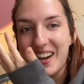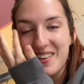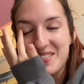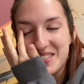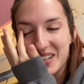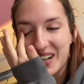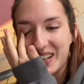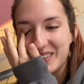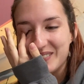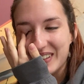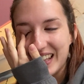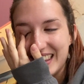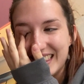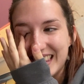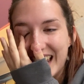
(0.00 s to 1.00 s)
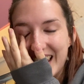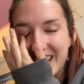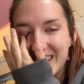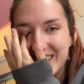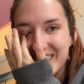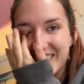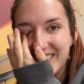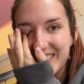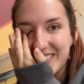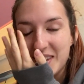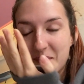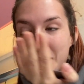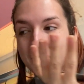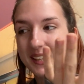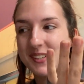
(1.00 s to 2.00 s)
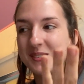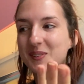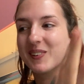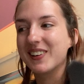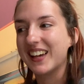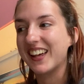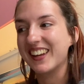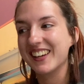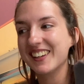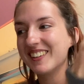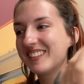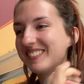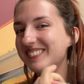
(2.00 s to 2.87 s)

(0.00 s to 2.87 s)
overtime and then the bees will get it.